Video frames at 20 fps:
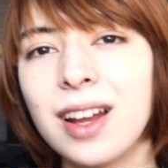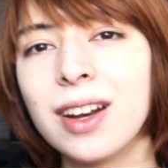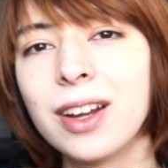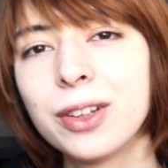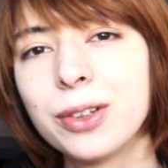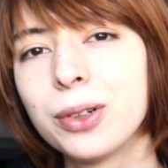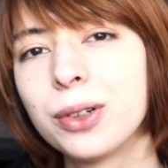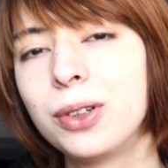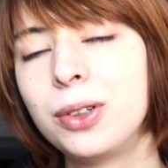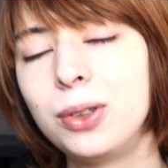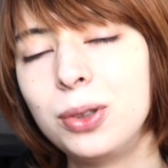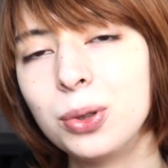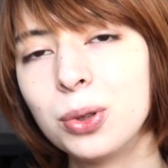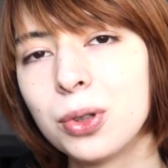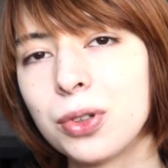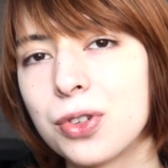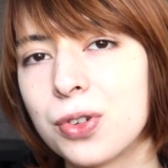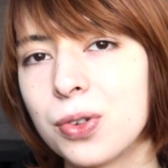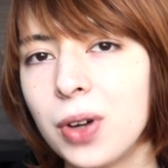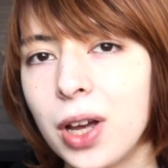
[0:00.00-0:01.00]
another
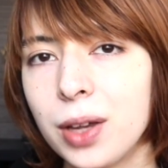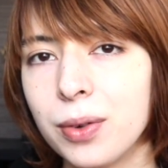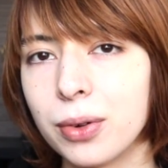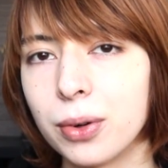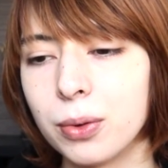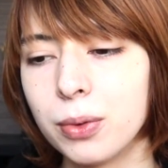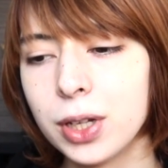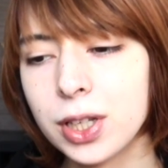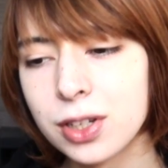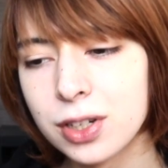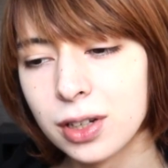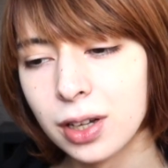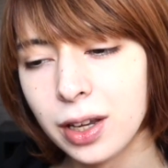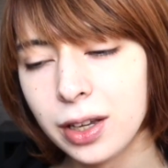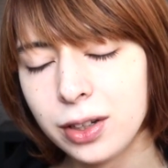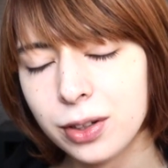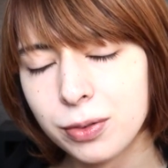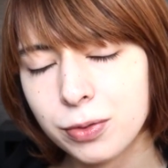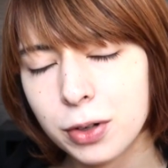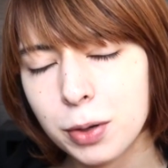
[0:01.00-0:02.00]
cool driver, which
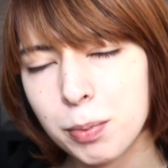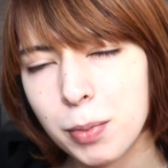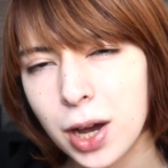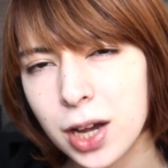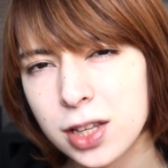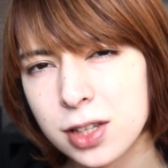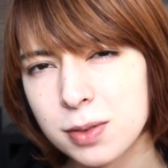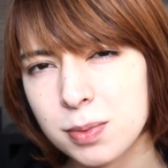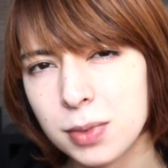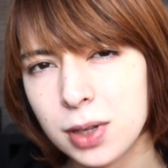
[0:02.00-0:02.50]
kind of reminds